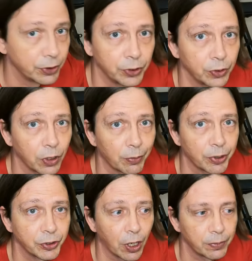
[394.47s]
I'm
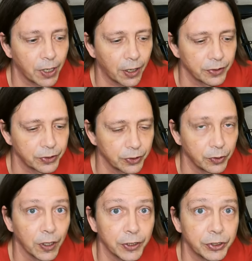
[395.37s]
gonna drop down to
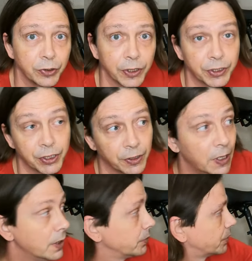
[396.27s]
2-inch. It
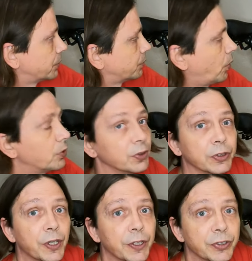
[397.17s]
was as small
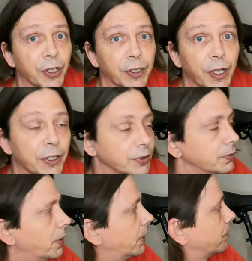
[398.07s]
as thin as I could actually
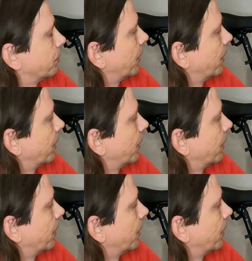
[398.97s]
find for